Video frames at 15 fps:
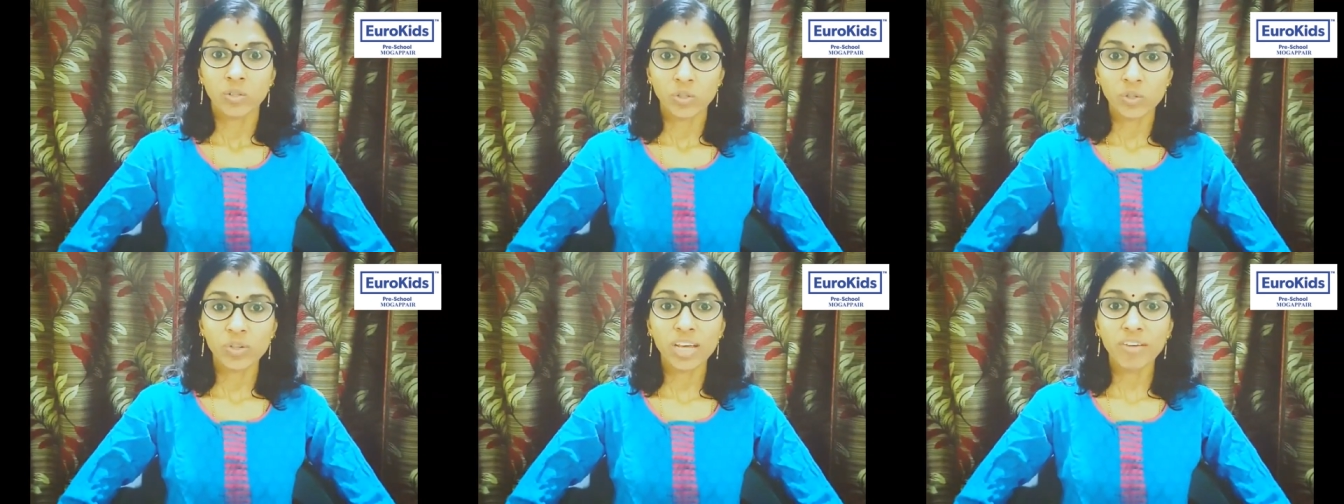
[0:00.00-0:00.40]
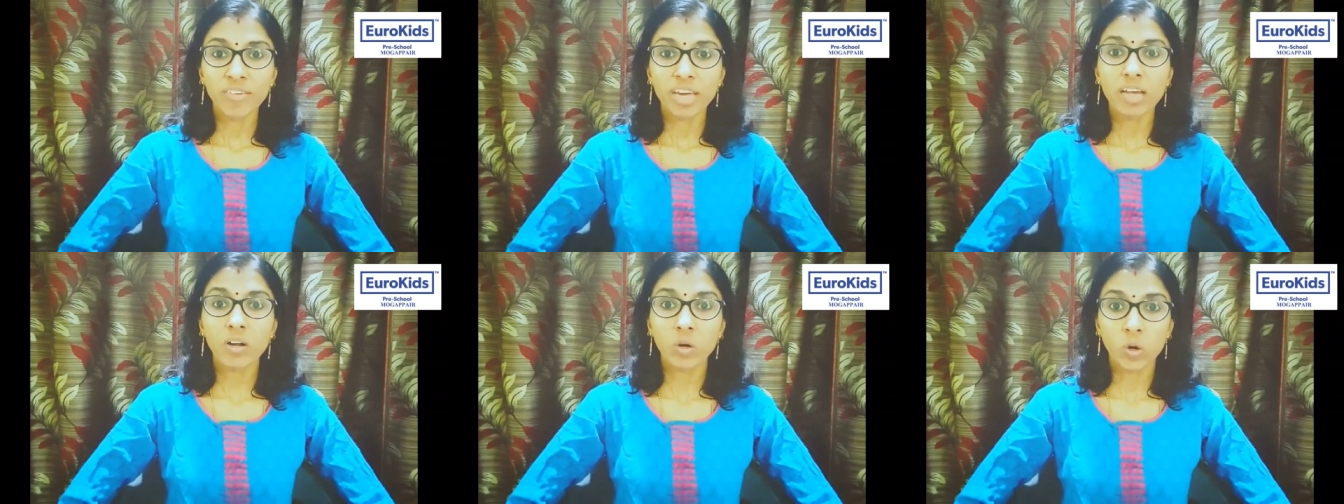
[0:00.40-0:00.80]
Today
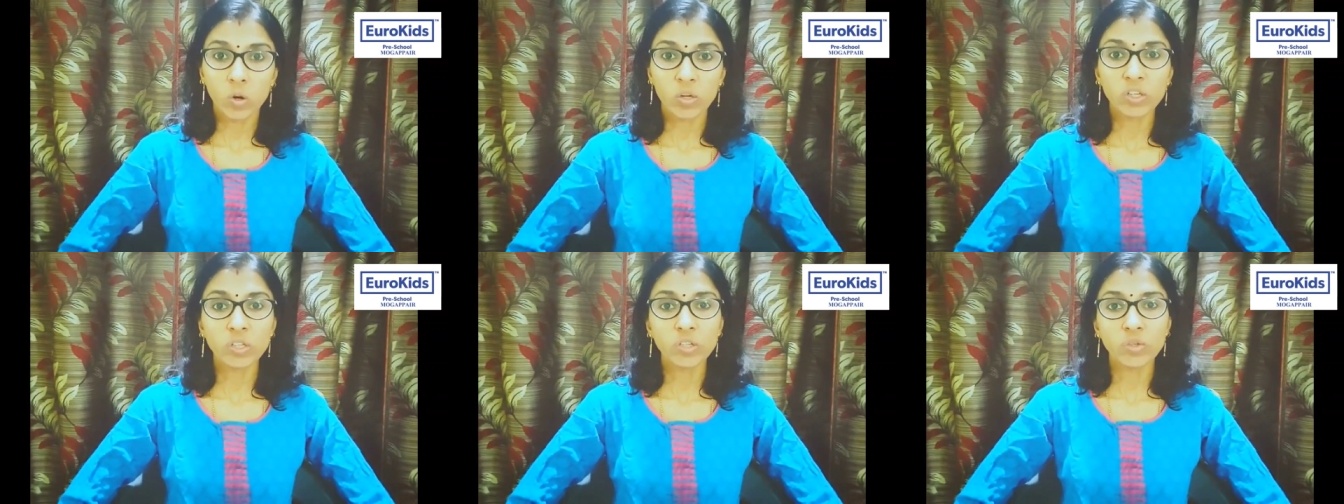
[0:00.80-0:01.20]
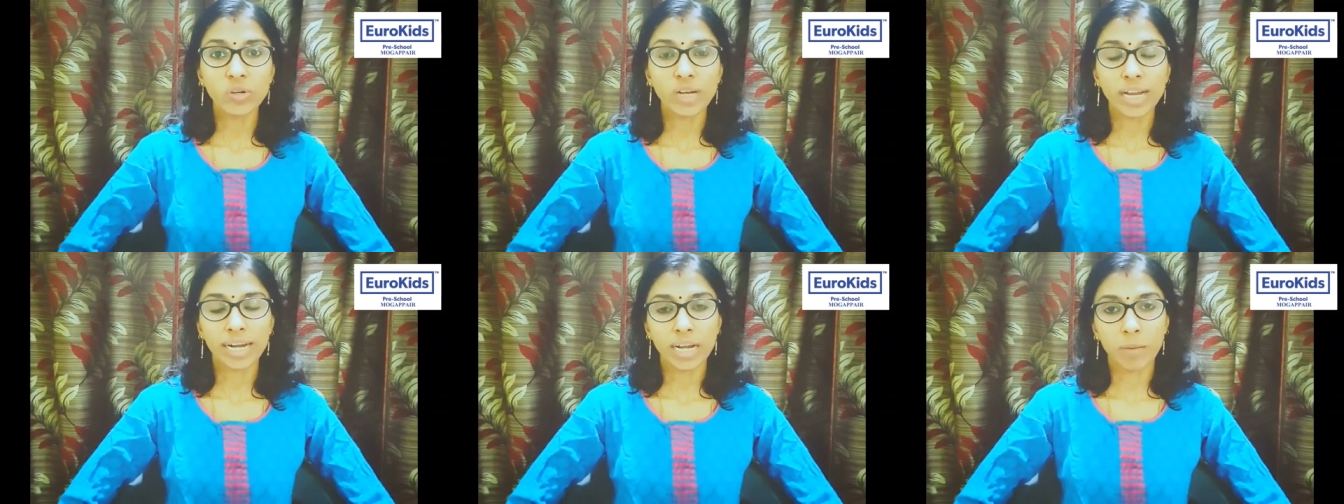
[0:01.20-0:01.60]
we are going
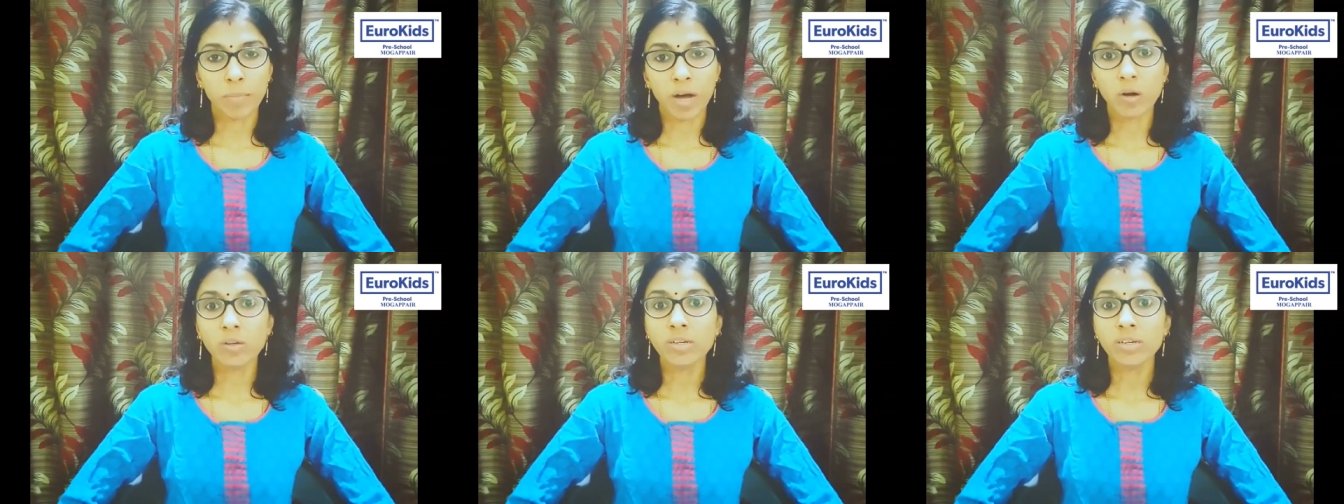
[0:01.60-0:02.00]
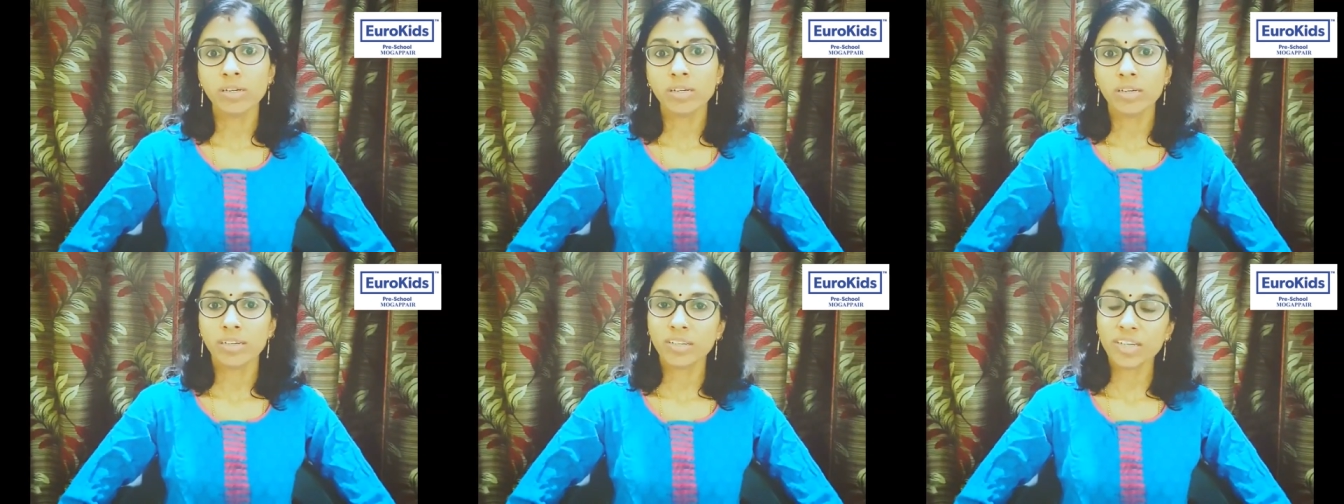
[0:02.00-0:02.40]
to learn about
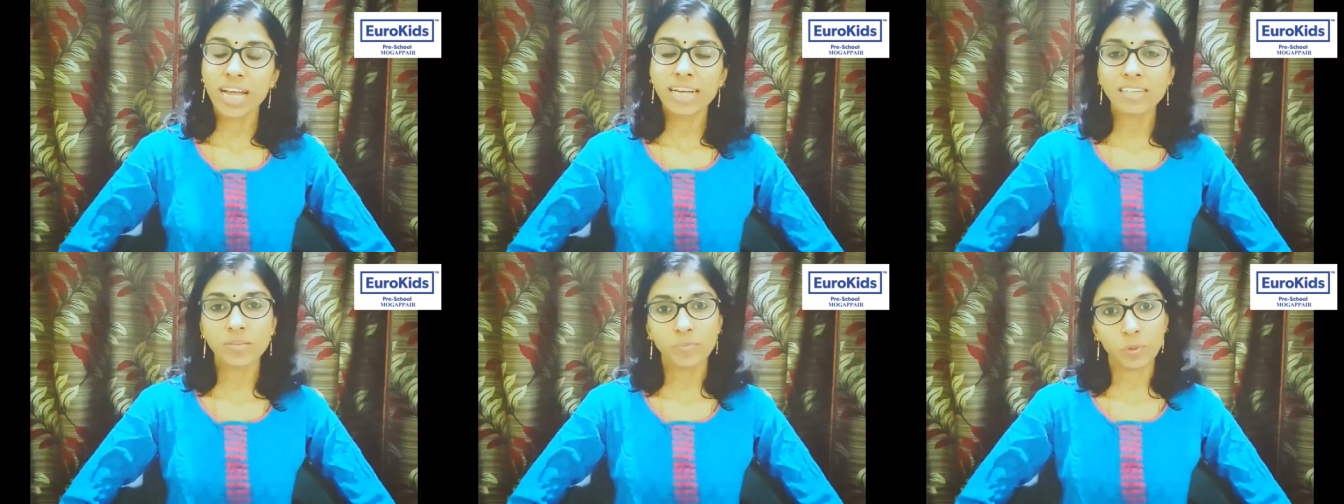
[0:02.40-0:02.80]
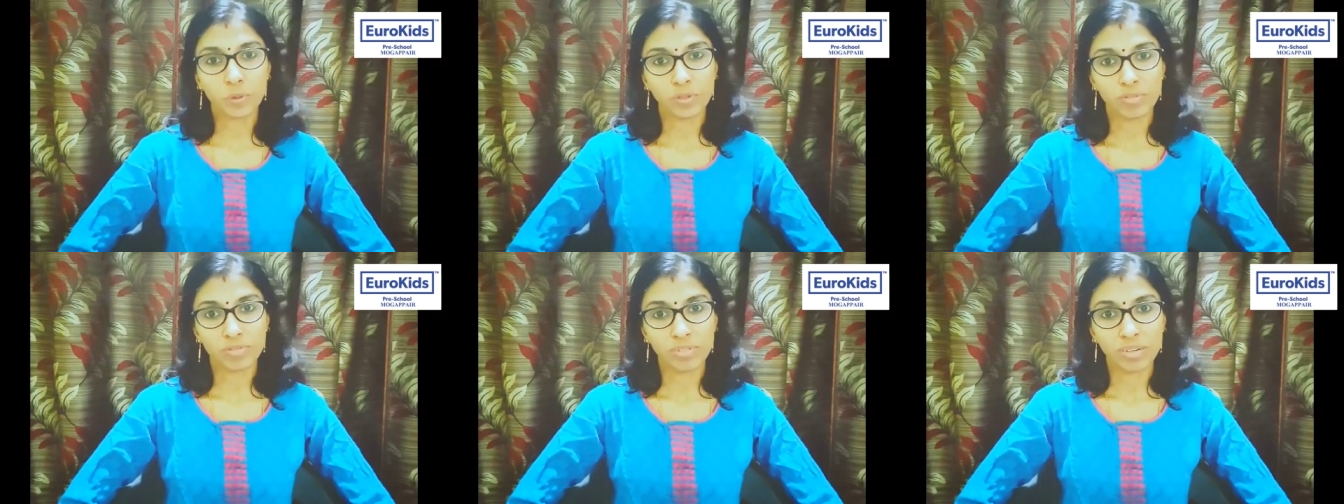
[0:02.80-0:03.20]

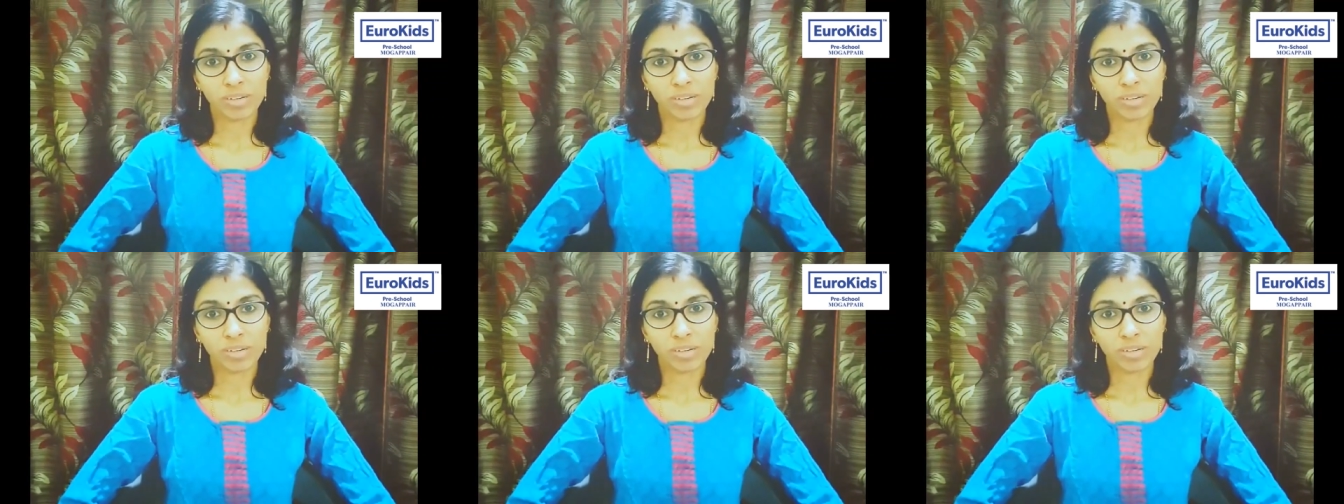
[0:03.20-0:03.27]
transport.